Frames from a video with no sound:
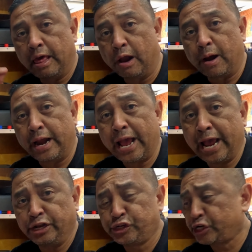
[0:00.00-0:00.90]
All right, I
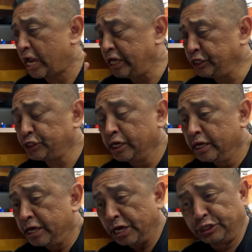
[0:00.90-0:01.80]
had to change
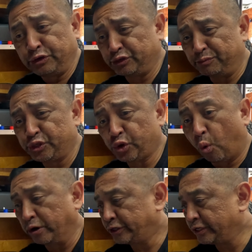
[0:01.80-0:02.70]
into some
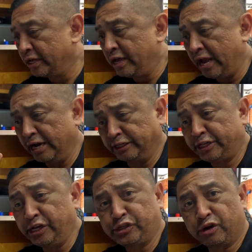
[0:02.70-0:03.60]
shorts and a
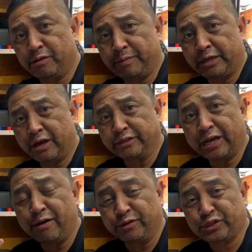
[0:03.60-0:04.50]
t-shirt because
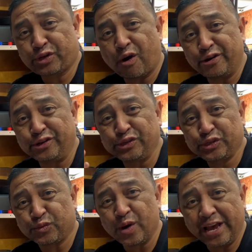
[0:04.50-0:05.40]
I was starting to
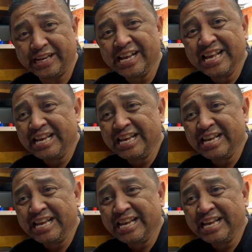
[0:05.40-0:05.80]
sweat.